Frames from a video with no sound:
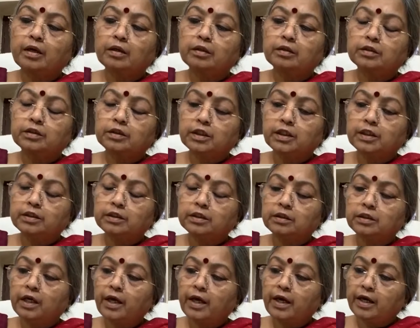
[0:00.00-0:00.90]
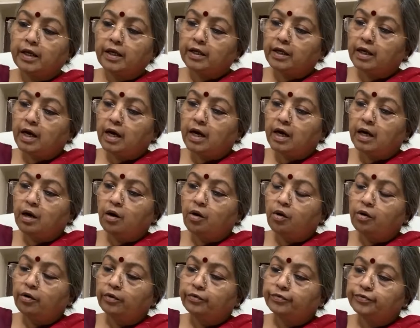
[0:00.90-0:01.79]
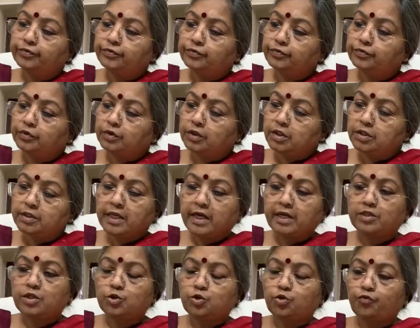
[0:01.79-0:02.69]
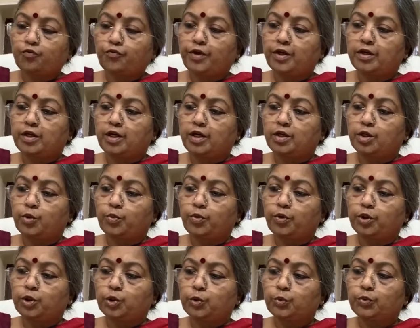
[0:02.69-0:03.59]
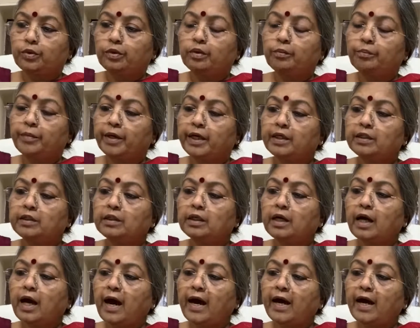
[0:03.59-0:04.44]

area of the success of any individual, but